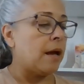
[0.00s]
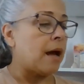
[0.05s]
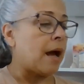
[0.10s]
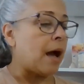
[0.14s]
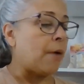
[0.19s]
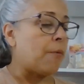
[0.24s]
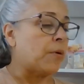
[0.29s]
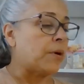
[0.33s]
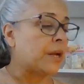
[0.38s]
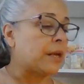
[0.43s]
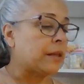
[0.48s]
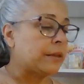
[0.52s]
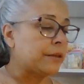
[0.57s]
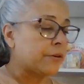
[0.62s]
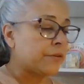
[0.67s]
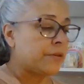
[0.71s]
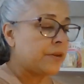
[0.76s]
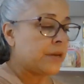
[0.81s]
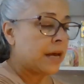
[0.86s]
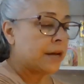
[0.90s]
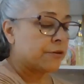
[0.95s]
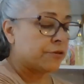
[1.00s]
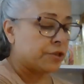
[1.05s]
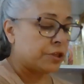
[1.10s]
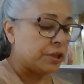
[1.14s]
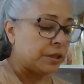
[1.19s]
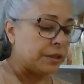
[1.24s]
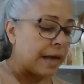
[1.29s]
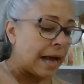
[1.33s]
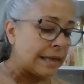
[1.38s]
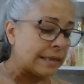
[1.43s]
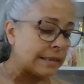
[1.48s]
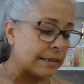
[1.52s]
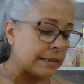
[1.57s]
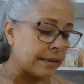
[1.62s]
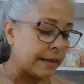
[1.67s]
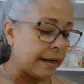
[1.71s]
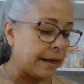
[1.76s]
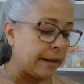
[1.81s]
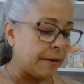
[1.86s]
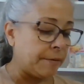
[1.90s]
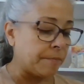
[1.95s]
I want to clear the energy. Last
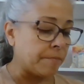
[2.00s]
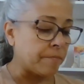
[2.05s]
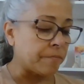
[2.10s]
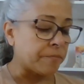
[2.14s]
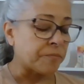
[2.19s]
night,